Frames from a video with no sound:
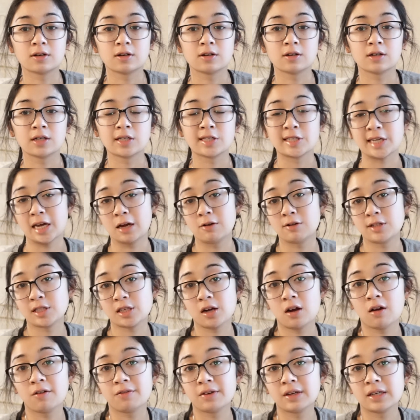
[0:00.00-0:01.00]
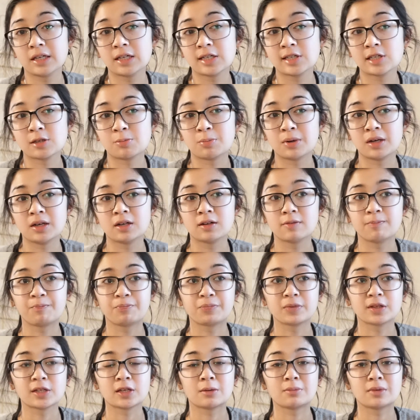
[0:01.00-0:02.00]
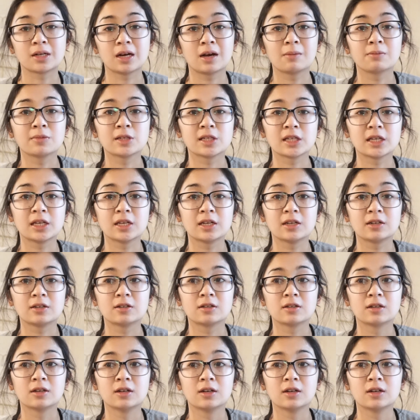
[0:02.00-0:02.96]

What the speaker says: it sounds obvious, but sometimes in